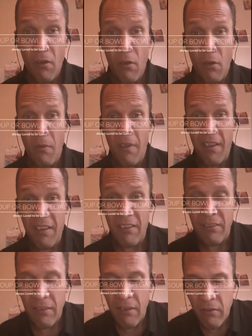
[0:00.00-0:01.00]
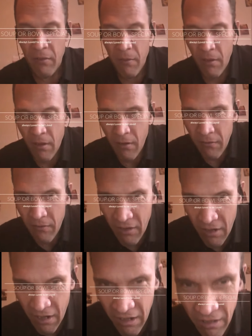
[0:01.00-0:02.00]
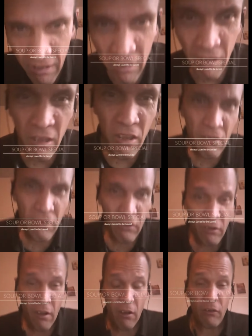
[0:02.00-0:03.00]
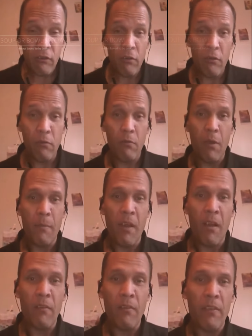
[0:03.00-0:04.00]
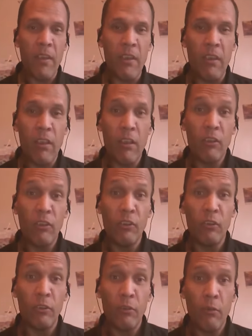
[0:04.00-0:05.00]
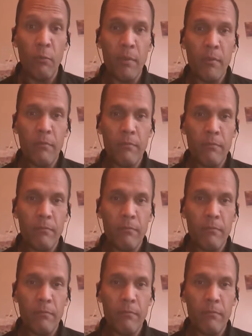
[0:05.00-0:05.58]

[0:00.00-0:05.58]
always love to be loved. And I here to talk to you about the soup